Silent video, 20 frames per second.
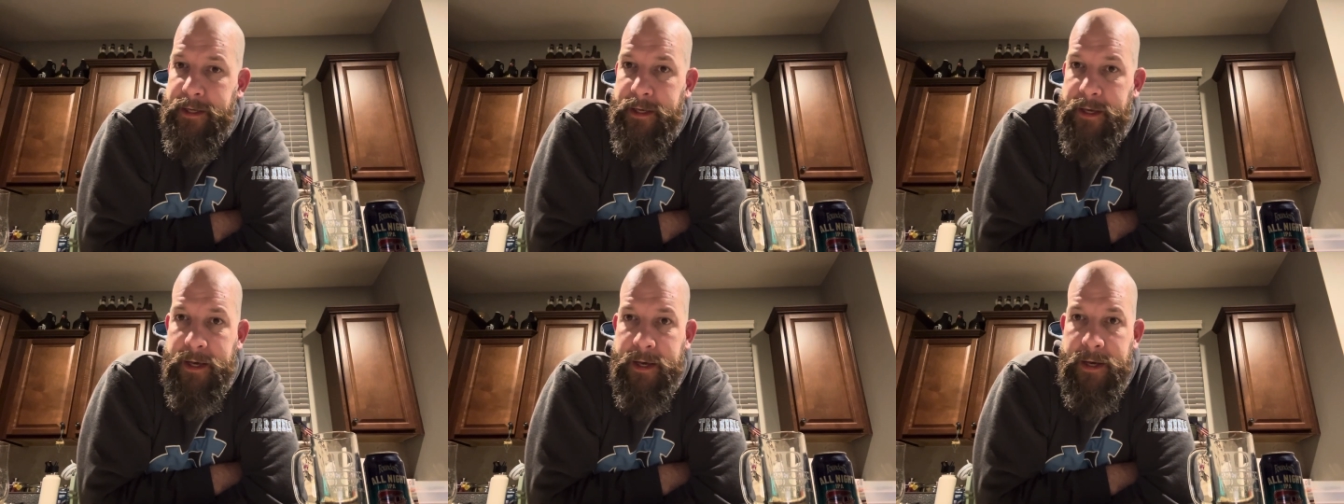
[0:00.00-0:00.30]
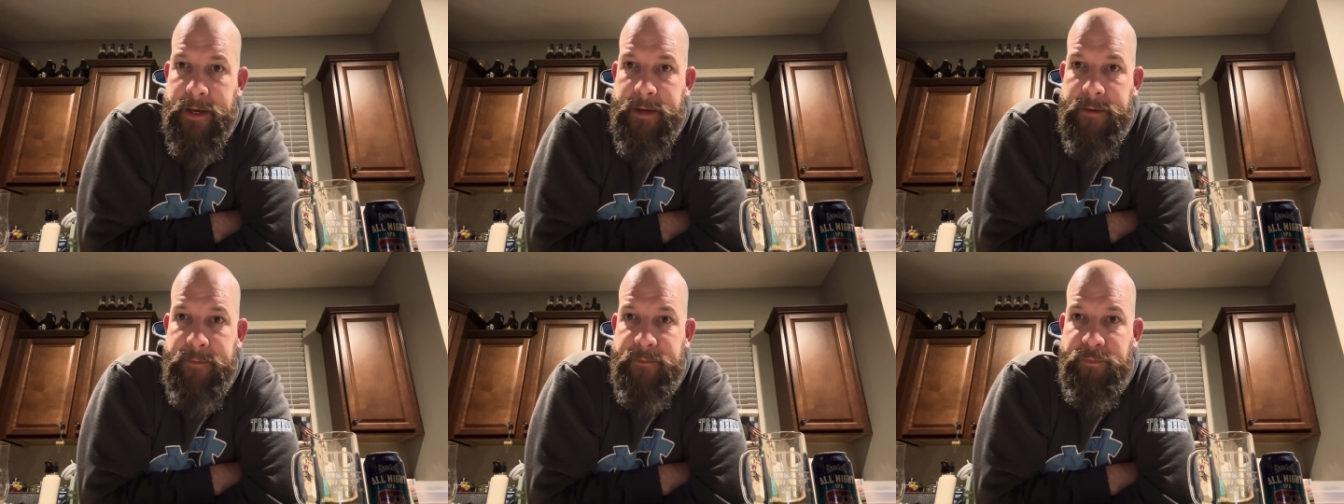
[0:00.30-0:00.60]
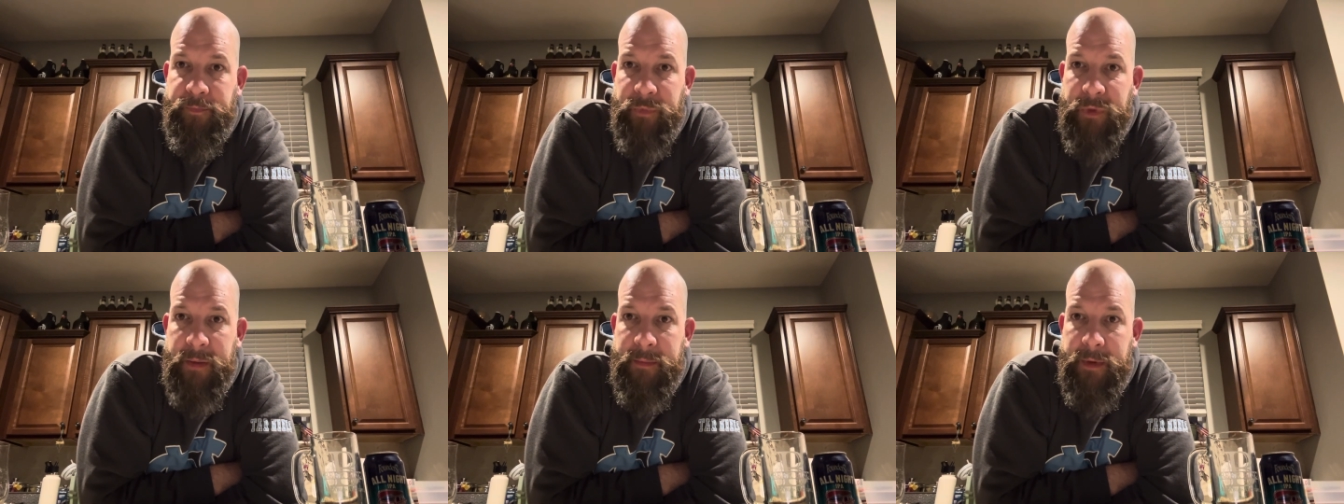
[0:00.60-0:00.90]

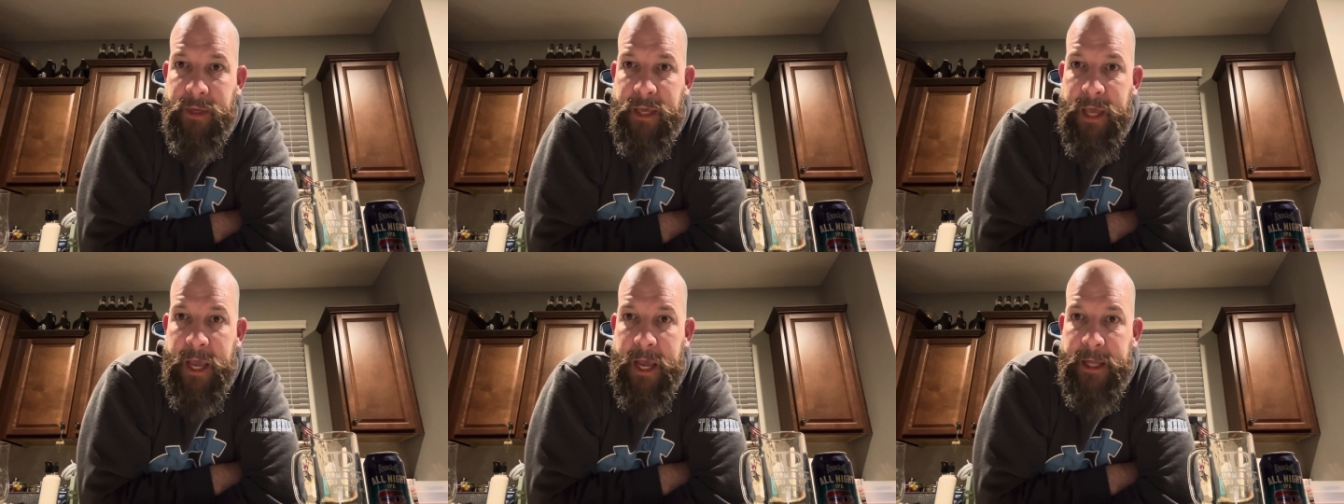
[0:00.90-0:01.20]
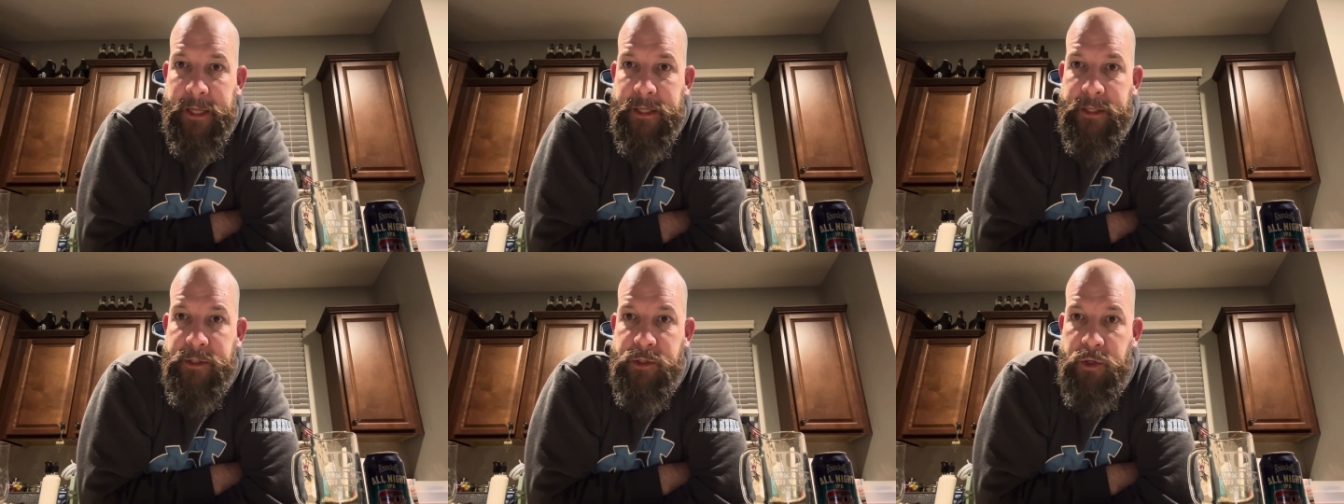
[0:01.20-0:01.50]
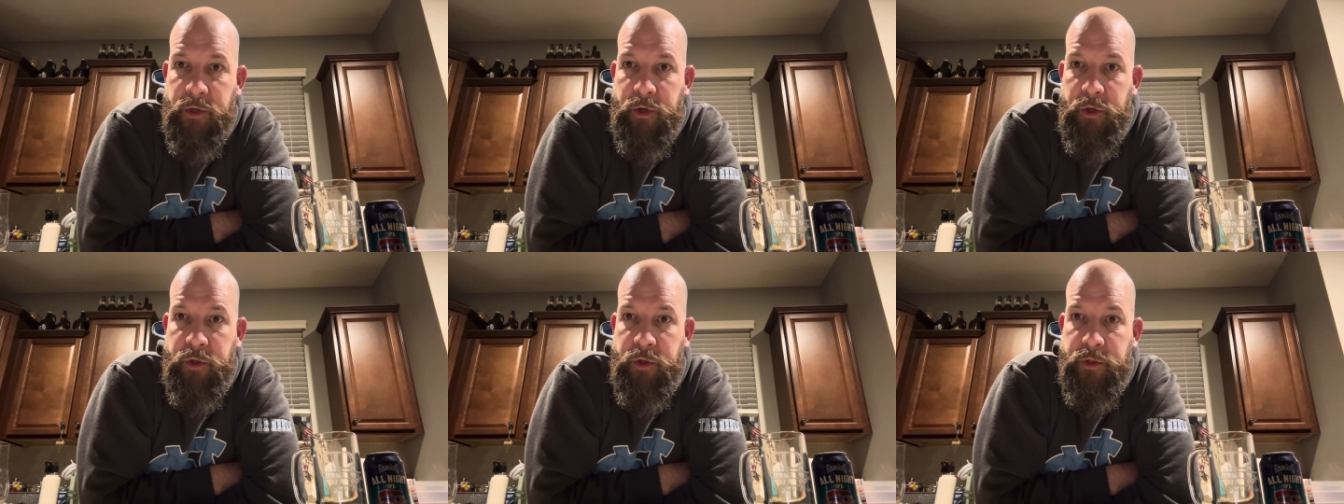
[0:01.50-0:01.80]
Um, Michaela
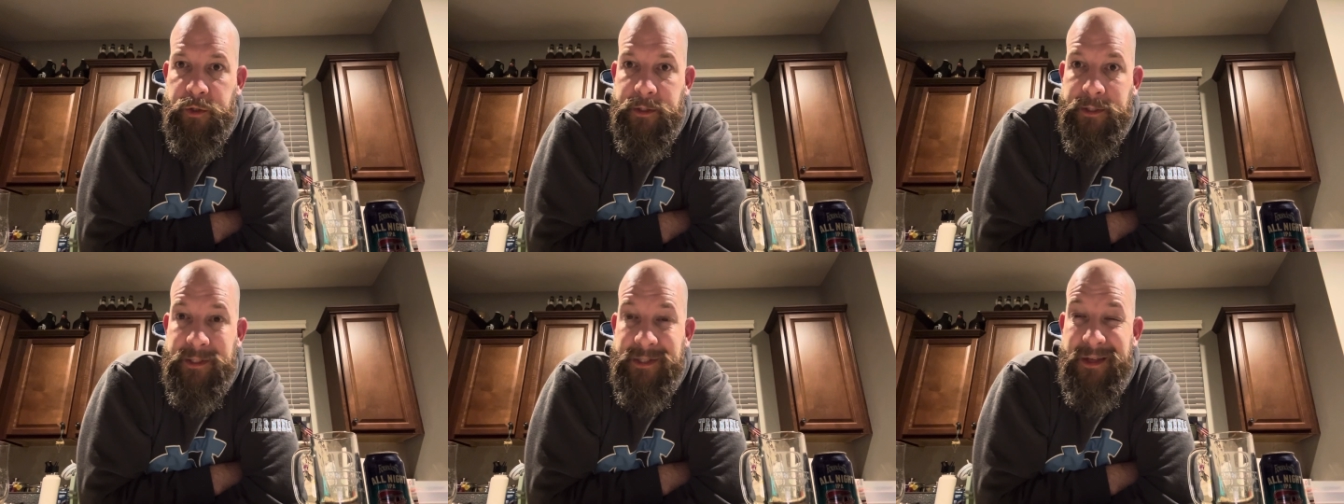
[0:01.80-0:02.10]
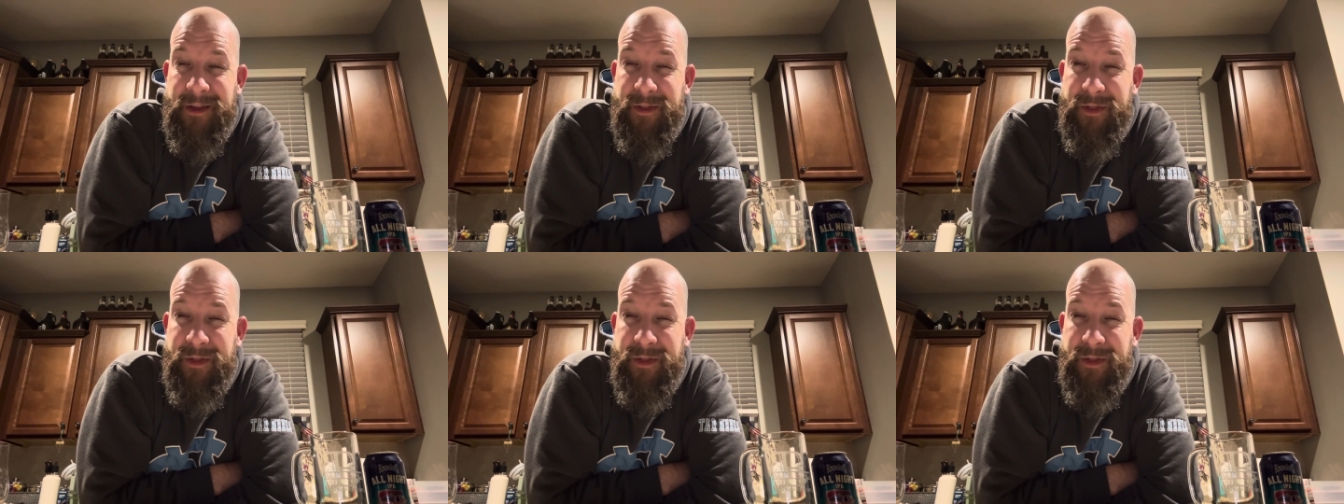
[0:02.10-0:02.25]
turns